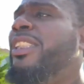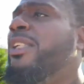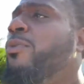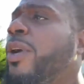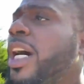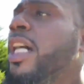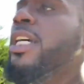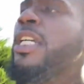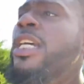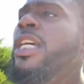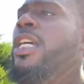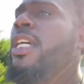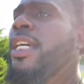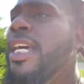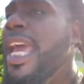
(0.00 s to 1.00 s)
where
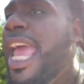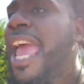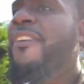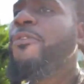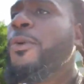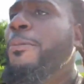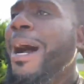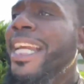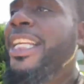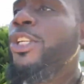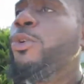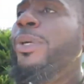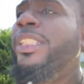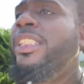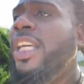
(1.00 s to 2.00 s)
everybody knew
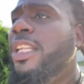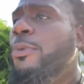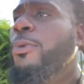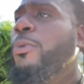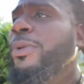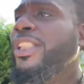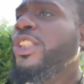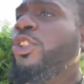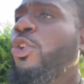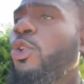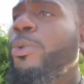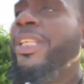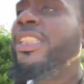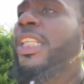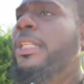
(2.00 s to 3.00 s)
each other. We went to school with
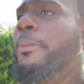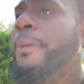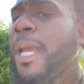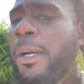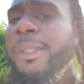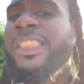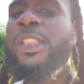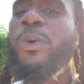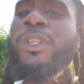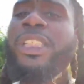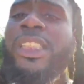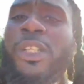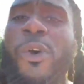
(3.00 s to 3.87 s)
each other, parents, so on and so